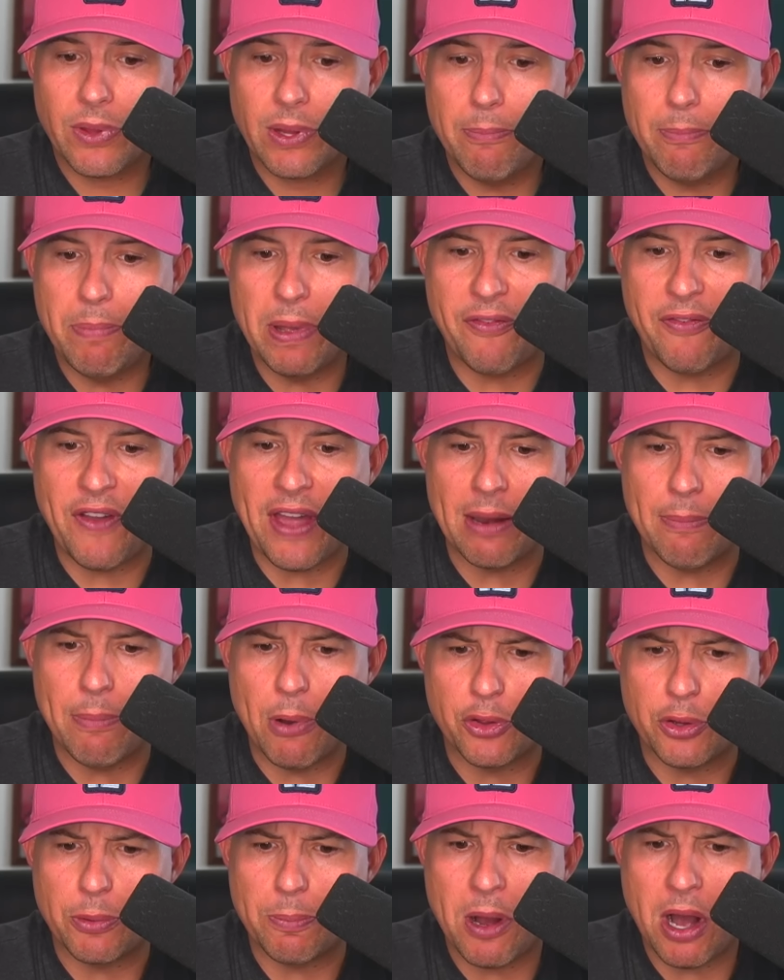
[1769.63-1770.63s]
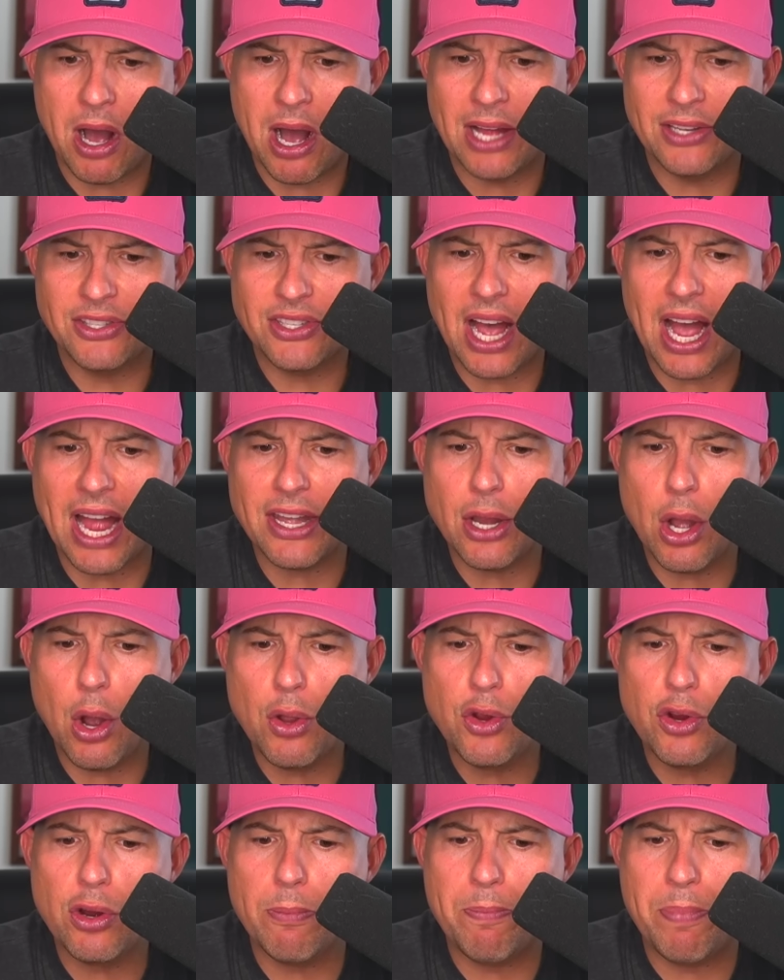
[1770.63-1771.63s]
Big fan of both your pods. I know
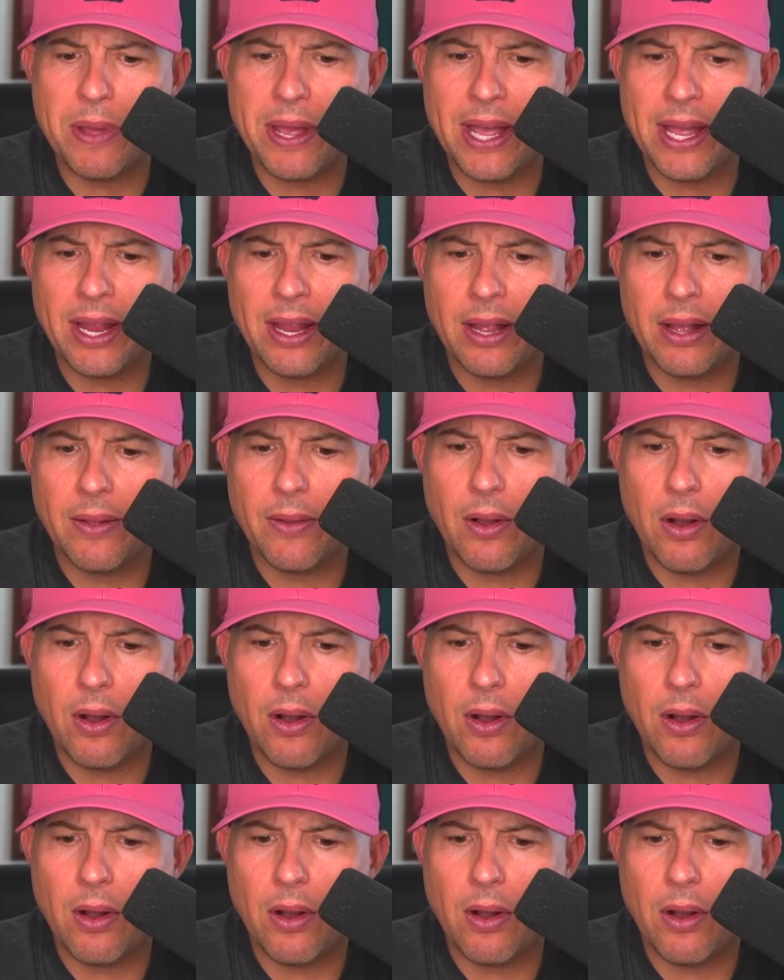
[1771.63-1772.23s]
you're big